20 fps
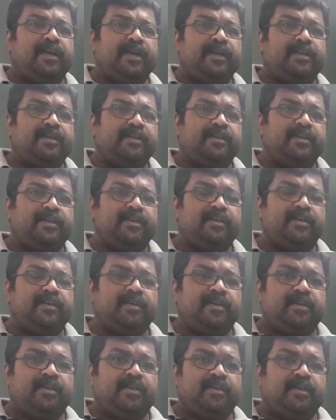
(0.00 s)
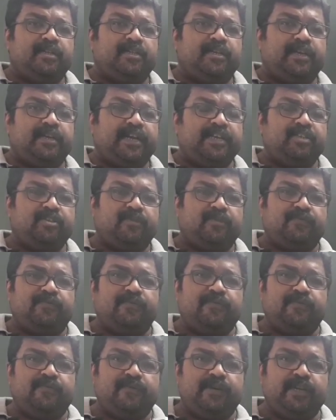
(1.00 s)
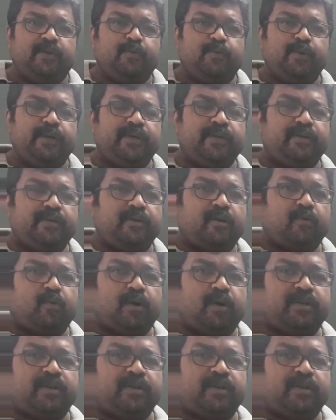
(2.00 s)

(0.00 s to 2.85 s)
and the rise of liquid or